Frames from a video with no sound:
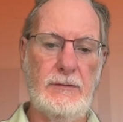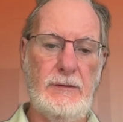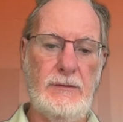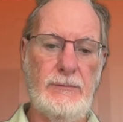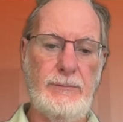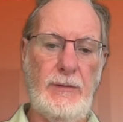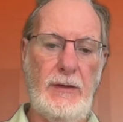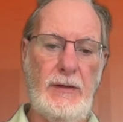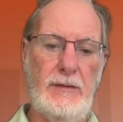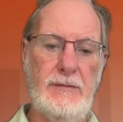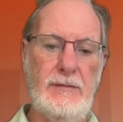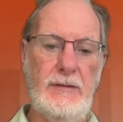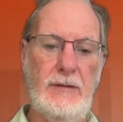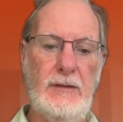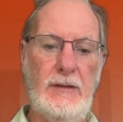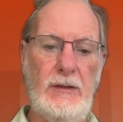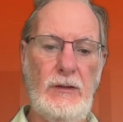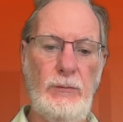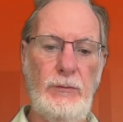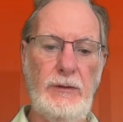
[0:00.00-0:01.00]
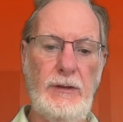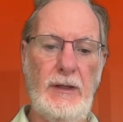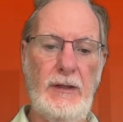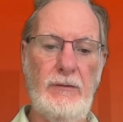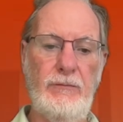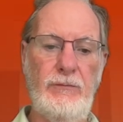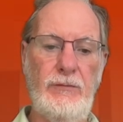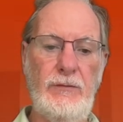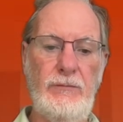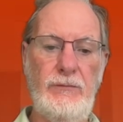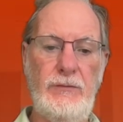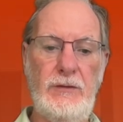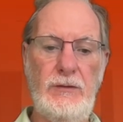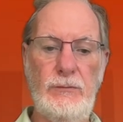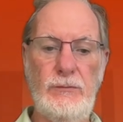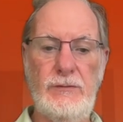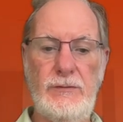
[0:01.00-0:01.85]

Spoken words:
is basically we get 50 to